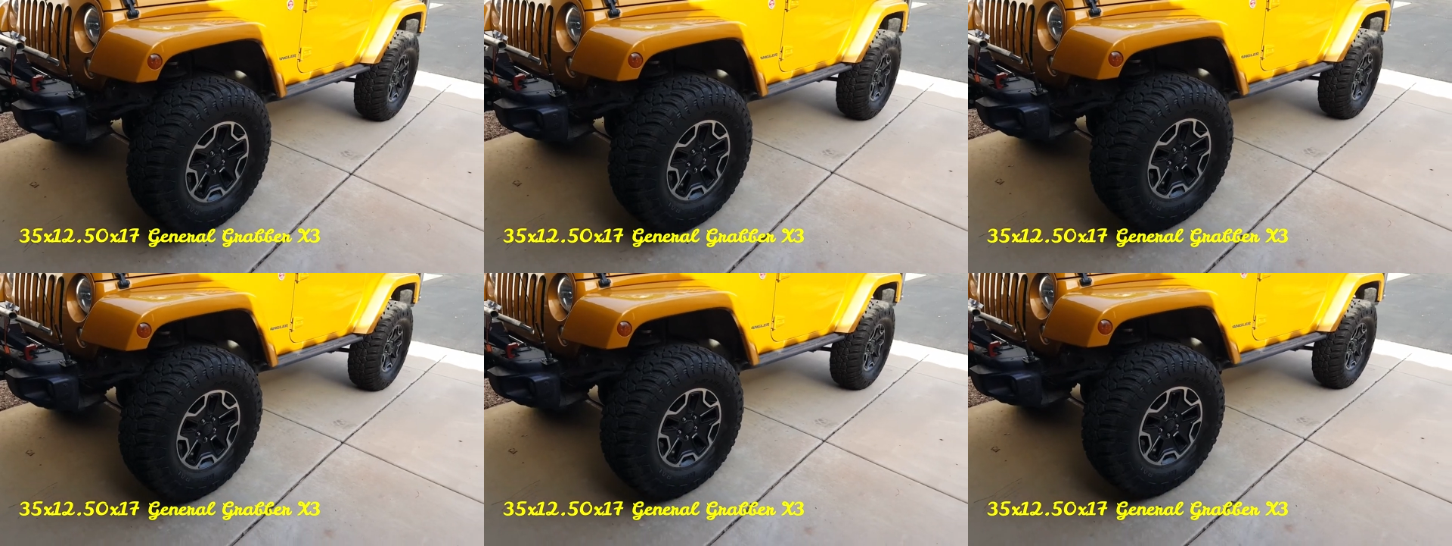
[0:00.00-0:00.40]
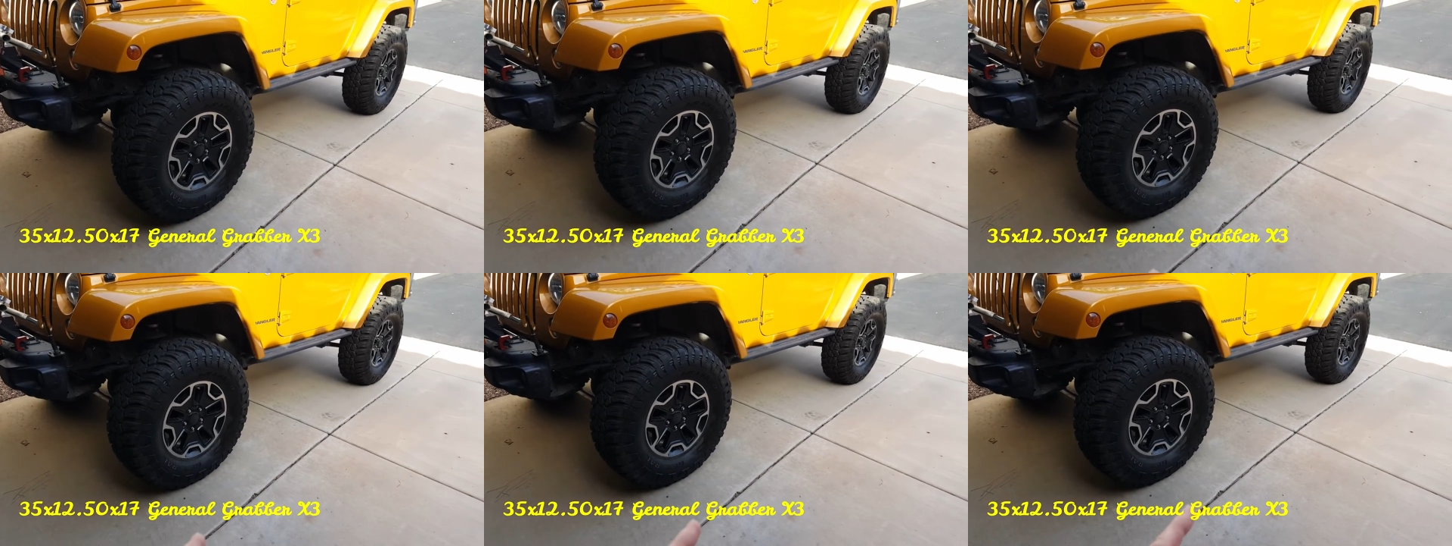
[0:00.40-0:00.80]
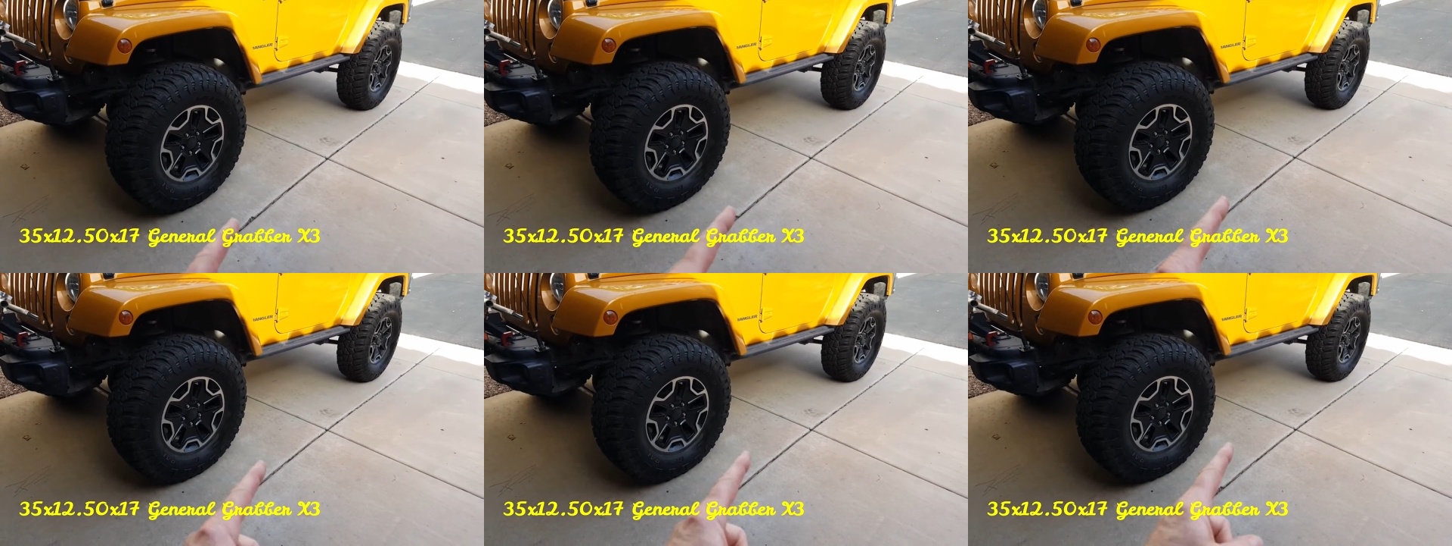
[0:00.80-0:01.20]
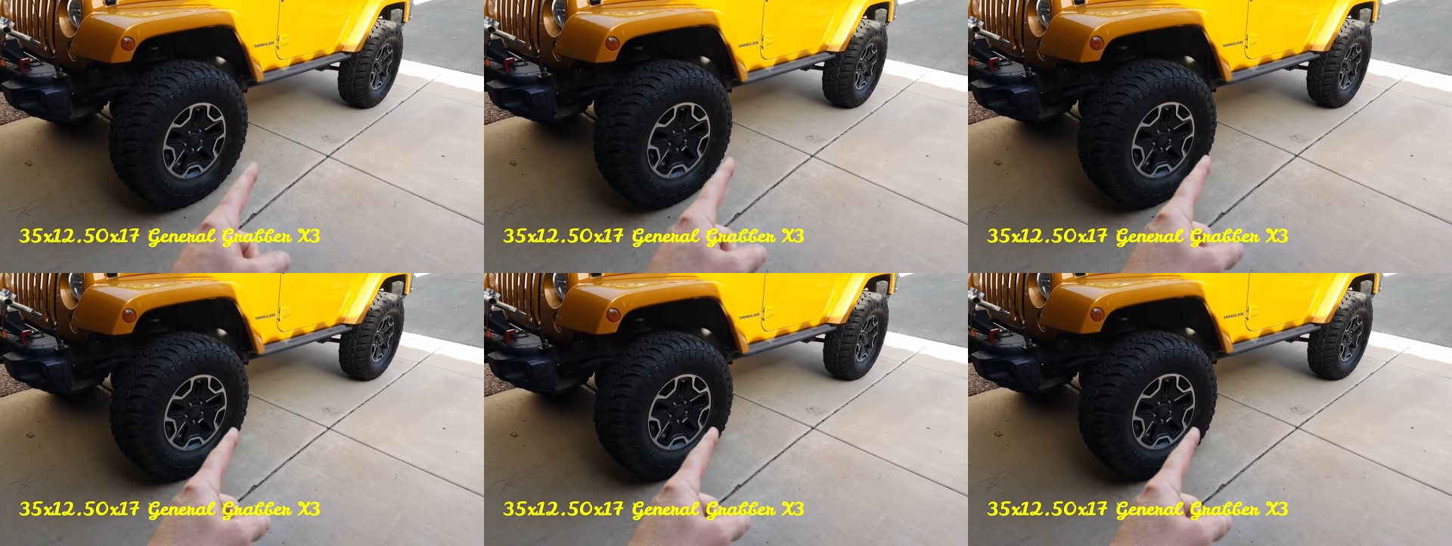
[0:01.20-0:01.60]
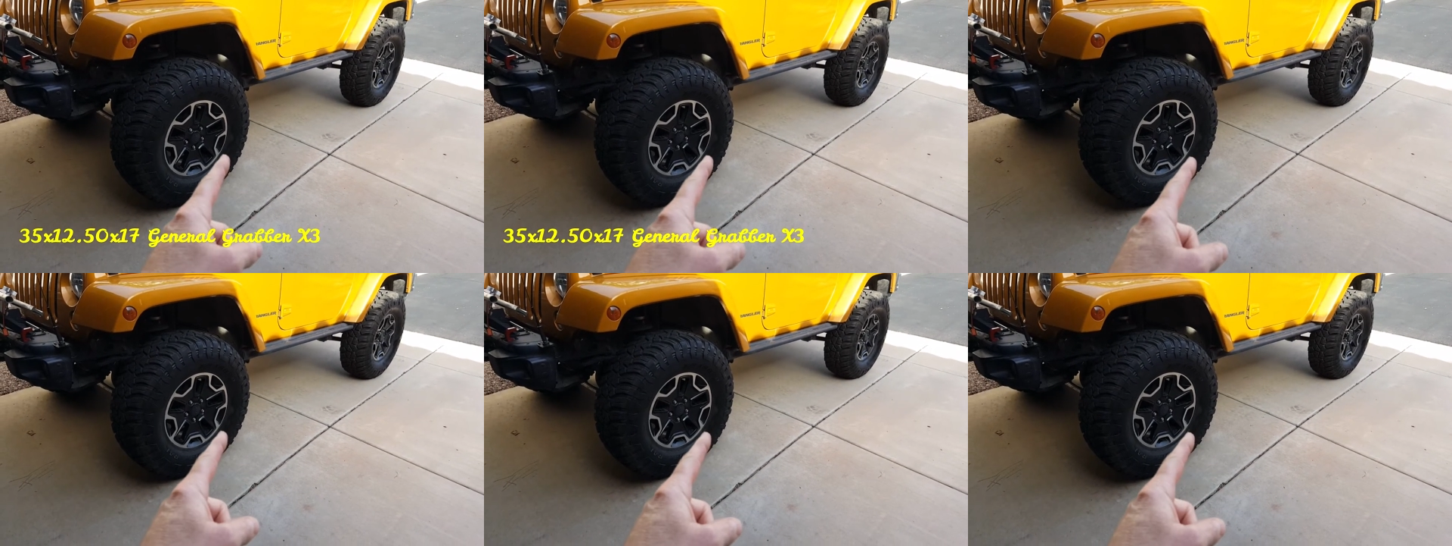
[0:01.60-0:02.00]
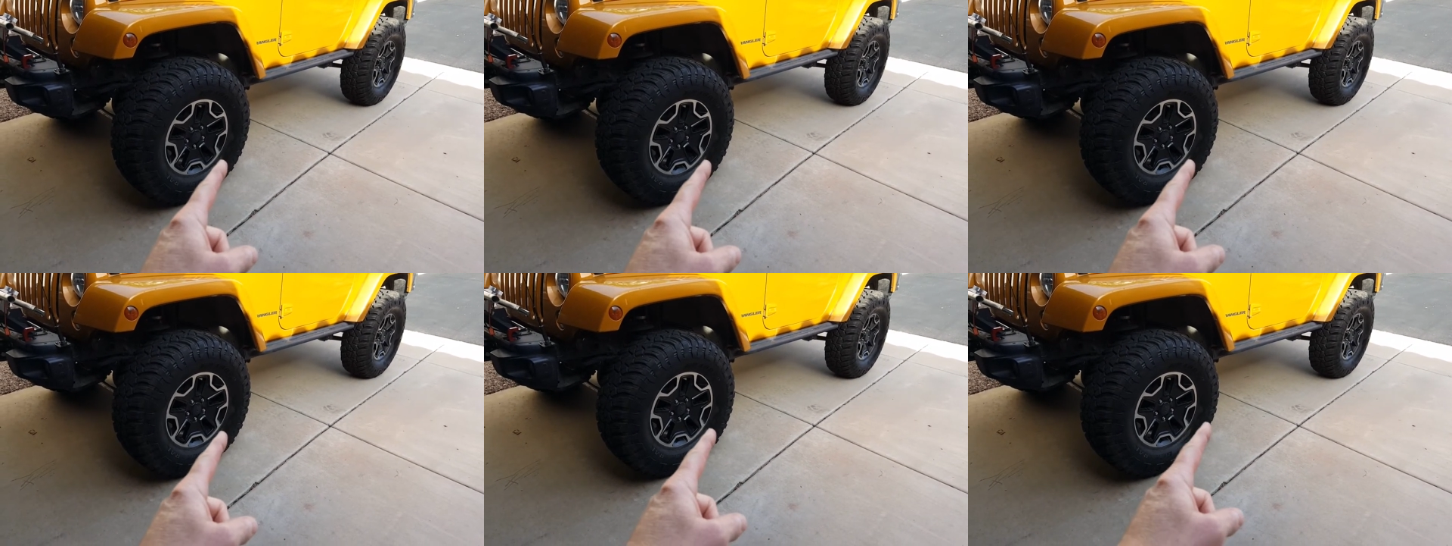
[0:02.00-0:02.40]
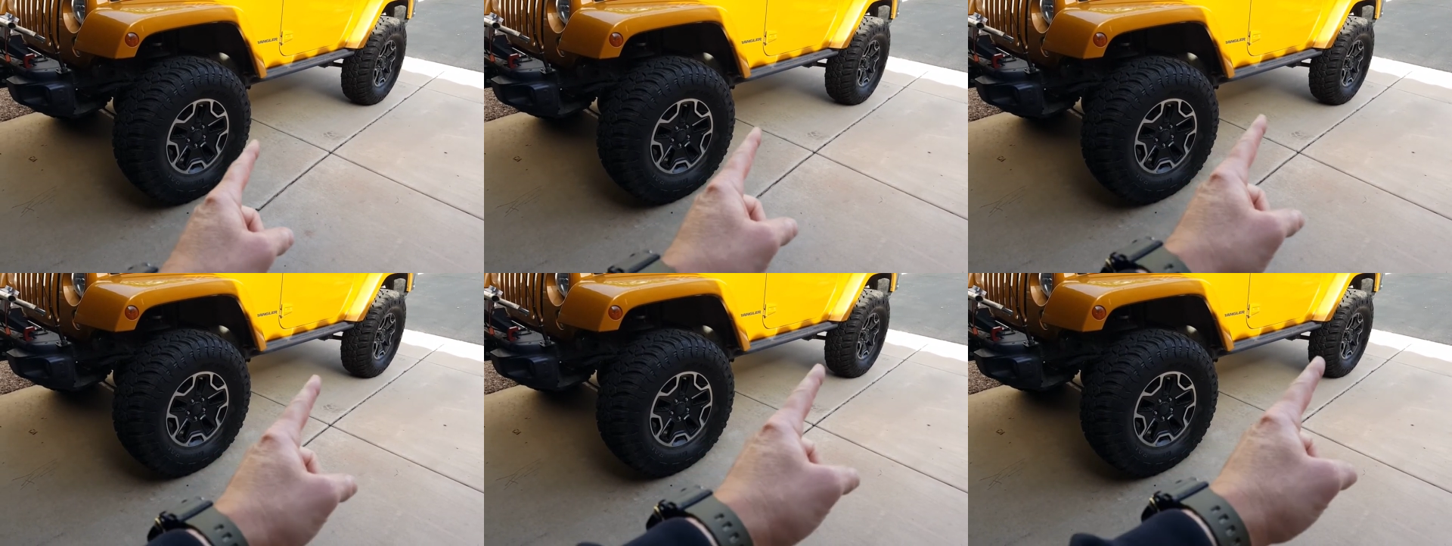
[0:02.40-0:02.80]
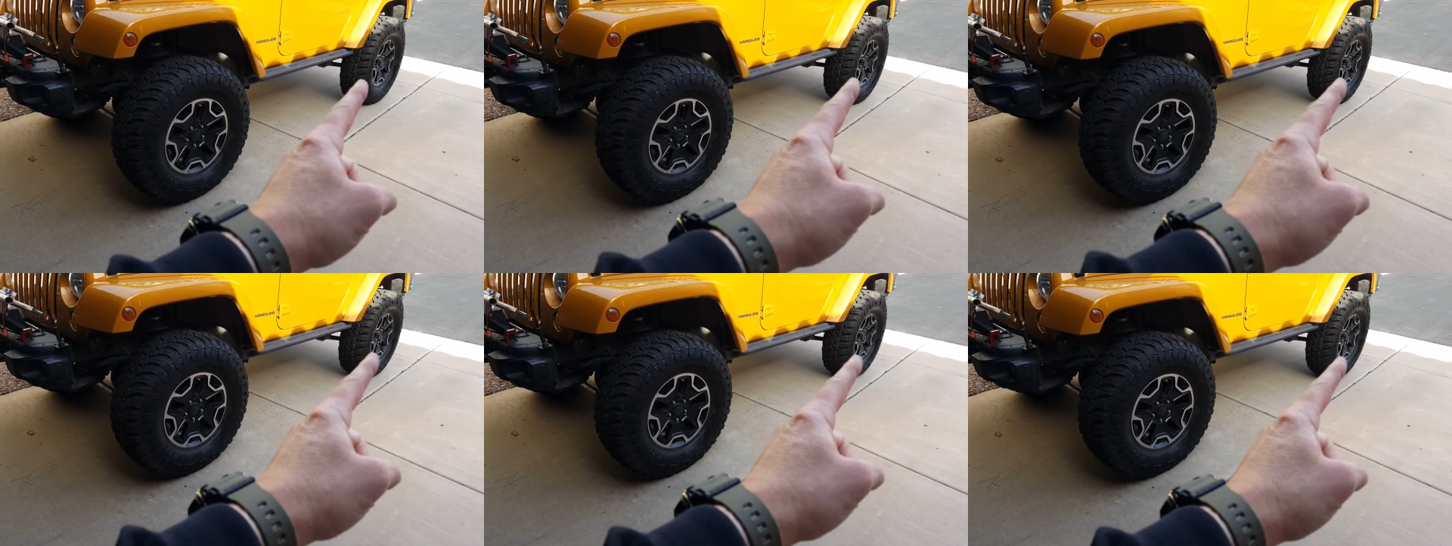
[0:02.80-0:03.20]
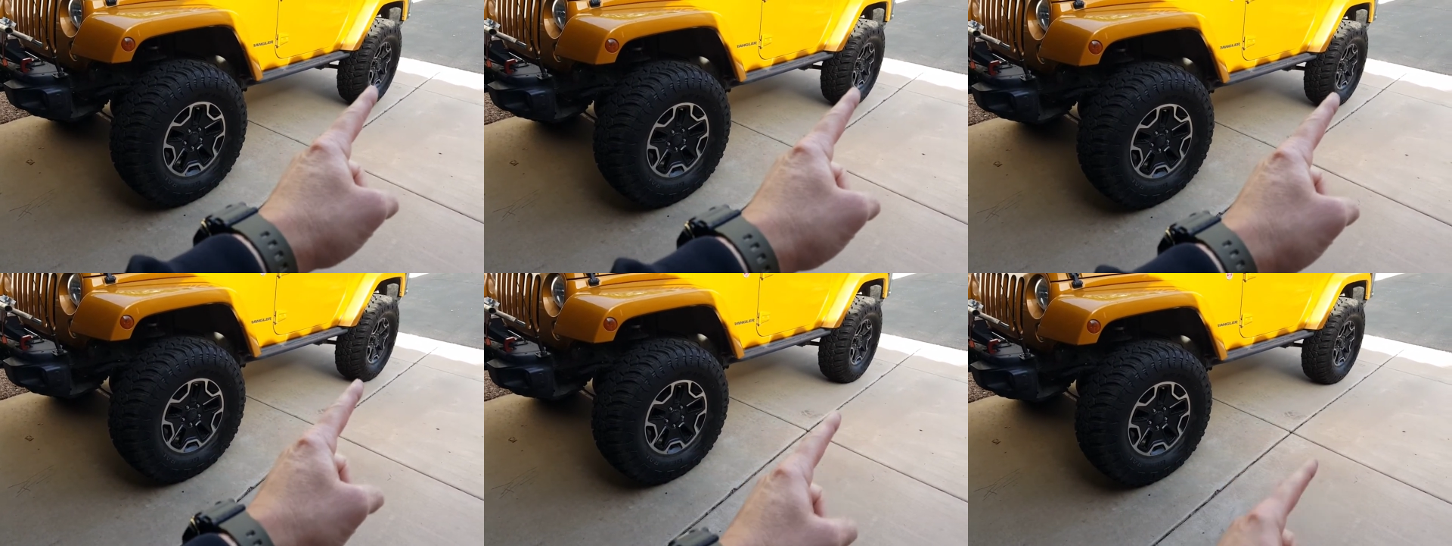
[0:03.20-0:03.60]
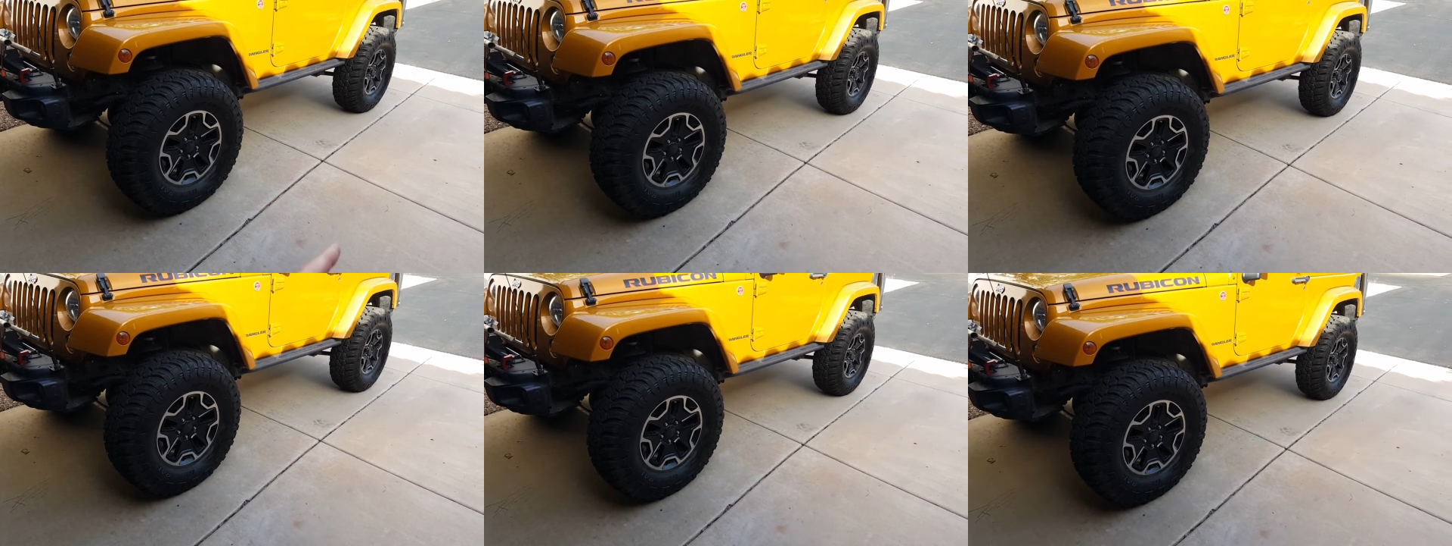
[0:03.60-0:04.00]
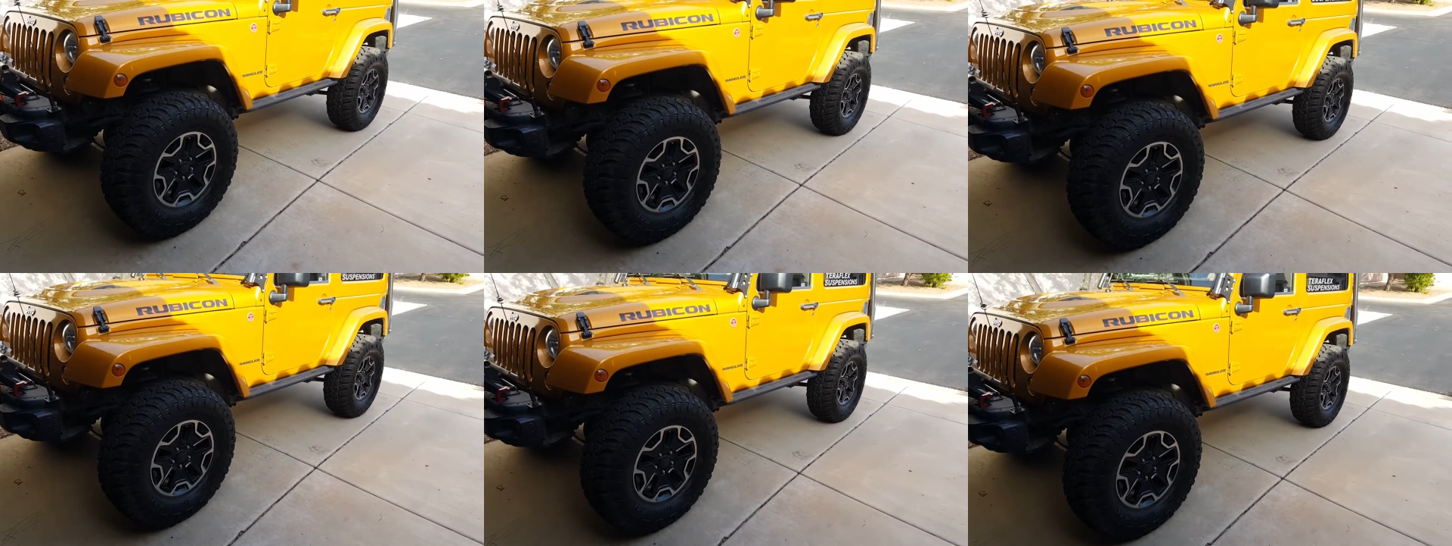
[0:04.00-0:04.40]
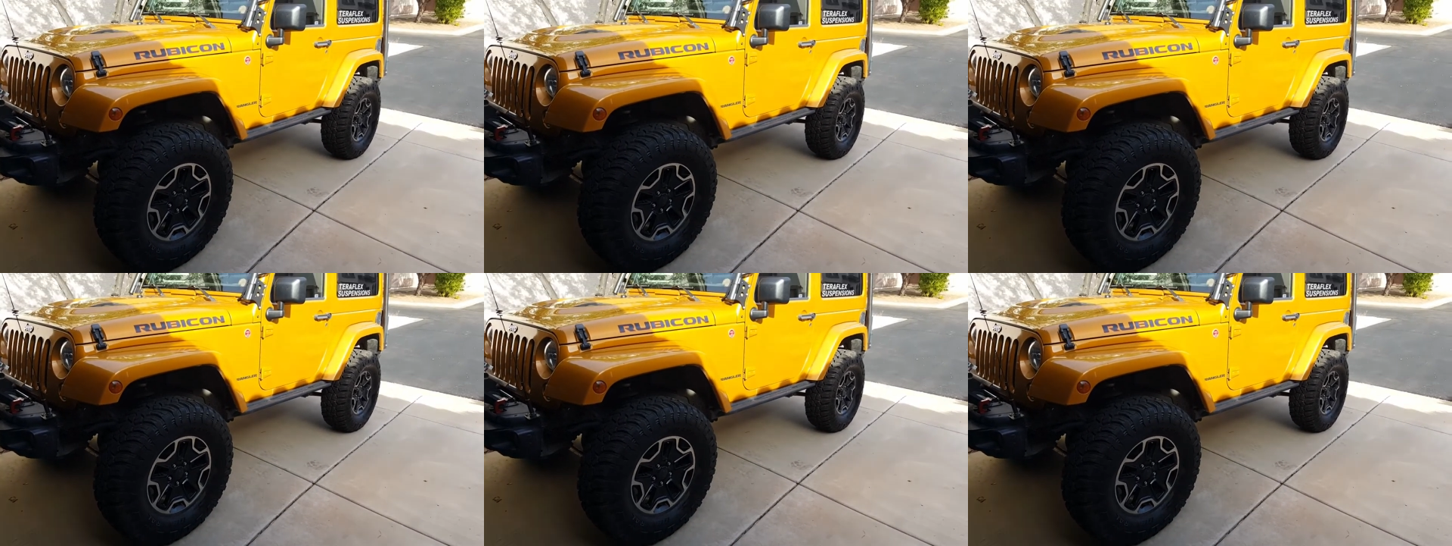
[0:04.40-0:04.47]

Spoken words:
(no speaker visible)